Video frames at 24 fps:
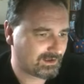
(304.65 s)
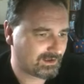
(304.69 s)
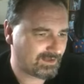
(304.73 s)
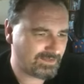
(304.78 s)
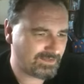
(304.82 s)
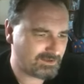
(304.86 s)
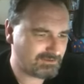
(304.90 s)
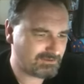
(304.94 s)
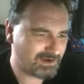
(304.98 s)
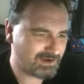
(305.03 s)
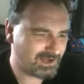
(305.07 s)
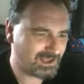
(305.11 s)

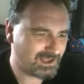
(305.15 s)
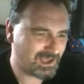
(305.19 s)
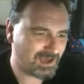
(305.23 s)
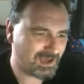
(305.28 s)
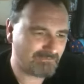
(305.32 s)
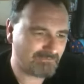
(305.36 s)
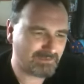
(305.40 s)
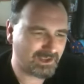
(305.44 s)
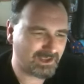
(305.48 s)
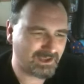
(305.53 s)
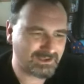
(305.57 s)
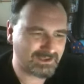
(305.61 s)
And they really
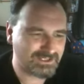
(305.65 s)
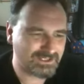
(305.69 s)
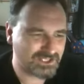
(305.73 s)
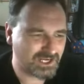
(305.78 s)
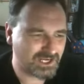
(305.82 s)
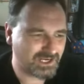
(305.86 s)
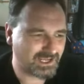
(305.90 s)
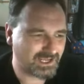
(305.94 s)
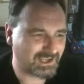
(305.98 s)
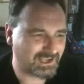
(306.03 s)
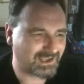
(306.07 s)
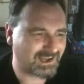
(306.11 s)
can't be
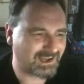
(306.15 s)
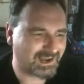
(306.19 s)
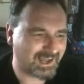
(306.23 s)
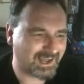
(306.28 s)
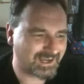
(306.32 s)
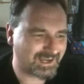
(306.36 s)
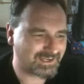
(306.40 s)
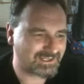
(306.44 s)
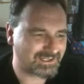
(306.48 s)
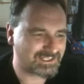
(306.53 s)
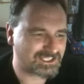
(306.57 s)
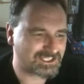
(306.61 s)
hygienic
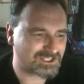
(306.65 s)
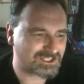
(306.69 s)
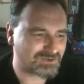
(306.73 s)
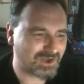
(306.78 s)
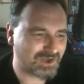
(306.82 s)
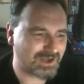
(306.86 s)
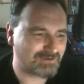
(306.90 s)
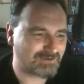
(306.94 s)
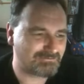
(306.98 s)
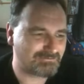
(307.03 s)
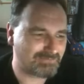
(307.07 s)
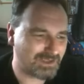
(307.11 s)
collecting
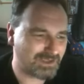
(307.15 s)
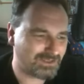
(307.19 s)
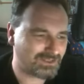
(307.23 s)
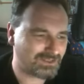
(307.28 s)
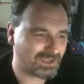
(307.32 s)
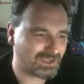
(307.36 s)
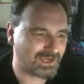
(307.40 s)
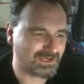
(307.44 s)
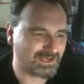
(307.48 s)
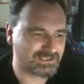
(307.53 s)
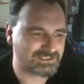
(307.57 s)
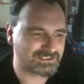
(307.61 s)
sweat and
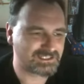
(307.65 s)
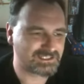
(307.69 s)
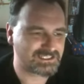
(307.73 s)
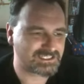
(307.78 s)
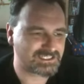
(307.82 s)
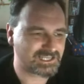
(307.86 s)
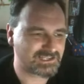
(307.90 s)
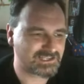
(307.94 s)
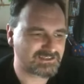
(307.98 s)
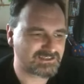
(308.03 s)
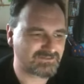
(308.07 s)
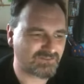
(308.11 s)
methane as it
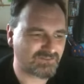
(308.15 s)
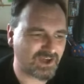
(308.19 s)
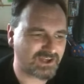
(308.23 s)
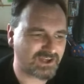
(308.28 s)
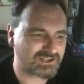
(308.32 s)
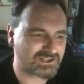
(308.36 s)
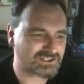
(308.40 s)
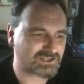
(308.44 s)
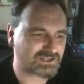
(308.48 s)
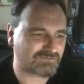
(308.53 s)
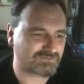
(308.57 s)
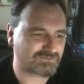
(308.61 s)
sends
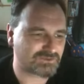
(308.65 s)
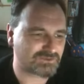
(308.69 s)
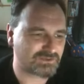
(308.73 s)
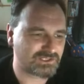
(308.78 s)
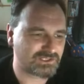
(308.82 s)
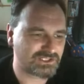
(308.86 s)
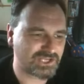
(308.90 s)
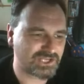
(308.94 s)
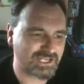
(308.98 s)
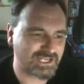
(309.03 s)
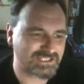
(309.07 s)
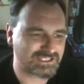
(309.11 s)
farts off
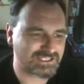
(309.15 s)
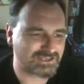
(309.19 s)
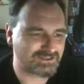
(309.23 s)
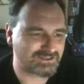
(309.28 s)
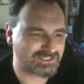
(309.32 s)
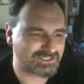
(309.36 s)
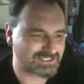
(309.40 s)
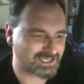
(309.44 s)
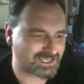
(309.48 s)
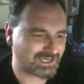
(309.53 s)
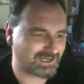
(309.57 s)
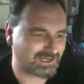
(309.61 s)
twin jets
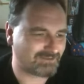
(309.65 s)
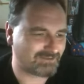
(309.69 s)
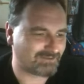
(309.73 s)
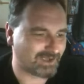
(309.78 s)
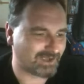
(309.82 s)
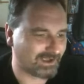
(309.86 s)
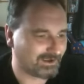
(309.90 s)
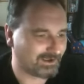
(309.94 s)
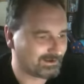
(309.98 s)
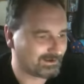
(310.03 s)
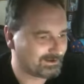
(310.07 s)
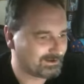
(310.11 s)
either side of
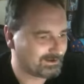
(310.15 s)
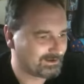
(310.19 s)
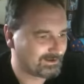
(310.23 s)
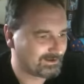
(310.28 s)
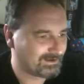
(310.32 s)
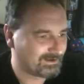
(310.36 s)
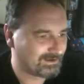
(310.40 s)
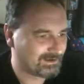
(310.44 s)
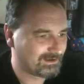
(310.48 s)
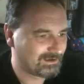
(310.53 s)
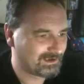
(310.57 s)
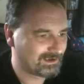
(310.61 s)
it.
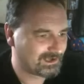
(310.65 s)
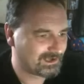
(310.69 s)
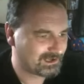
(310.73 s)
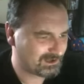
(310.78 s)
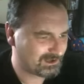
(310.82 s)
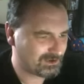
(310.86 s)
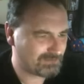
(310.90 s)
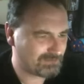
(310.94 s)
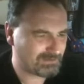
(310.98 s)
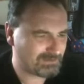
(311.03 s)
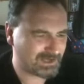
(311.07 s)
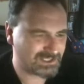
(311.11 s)
And
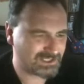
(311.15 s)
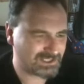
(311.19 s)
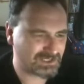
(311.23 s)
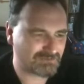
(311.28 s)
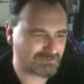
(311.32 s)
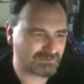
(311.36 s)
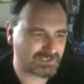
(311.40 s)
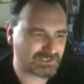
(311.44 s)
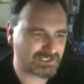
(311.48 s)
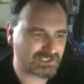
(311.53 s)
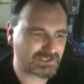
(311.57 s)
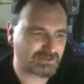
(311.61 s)
can you imagine
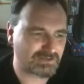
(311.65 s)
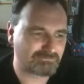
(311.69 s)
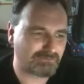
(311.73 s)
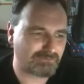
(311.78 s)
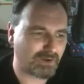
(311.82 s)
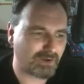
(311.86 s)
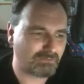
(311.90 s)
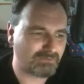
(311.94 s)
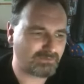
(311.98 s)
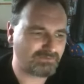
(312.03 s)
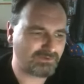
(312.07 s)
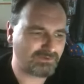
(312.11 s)
reaching the
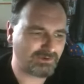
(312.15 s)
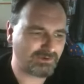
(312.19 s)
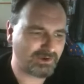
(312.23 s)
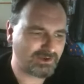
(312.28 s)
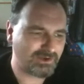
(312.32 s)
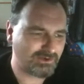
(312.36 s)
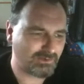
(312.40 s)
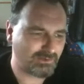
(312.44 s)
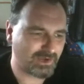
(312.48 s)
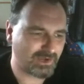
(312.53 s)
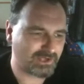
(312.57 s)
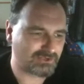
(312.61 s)
bottom of your
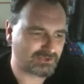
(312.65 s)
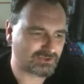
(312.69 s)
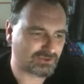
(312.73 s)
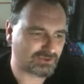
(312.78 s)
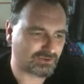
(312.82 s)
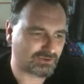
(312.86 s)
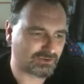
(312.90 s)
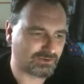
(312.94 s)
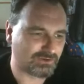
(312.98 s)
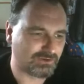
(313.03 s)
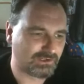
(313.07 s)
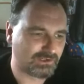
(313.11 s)
underwear
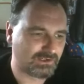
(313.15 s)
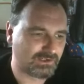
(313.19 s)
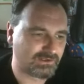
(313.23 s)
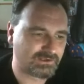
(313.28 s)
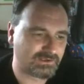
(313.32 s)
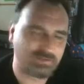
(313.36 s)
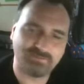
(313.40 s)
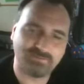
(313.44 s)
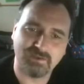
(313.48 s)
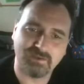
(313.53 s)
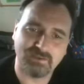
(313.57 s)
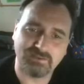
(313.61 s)
drawer
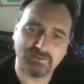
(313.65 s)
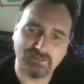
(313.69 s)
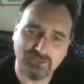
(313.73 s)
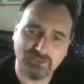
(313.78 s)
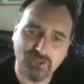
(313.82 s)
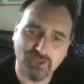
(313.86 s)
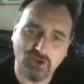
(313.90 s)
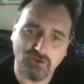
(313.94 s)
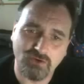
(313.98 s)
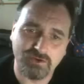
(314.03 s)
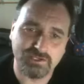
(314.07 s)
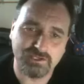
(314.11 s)
to find the
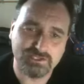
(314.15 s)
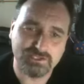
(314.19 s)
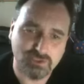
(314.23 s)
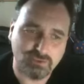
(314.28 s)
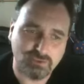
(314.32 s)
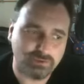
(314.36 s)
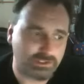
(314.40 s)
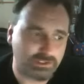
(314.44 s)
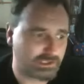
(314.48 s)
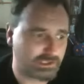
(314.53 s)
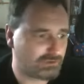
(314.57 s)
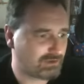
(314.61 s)
thong is
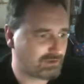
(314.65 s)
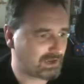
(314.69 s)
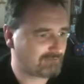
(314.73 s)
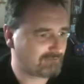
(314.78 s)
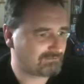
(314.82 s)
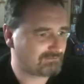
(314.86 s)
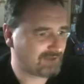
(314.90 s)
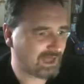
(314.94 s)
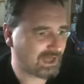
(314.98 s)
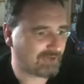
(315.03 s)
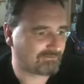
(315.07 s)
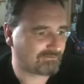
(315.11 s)
all that you
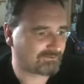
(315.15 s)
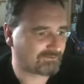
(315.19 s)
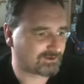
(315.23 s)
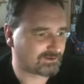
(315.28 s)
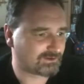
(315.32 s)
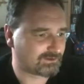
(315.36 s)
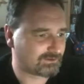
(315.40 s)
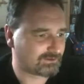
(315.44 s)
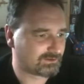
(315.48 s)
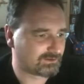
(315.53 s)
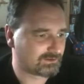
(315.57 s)
have left?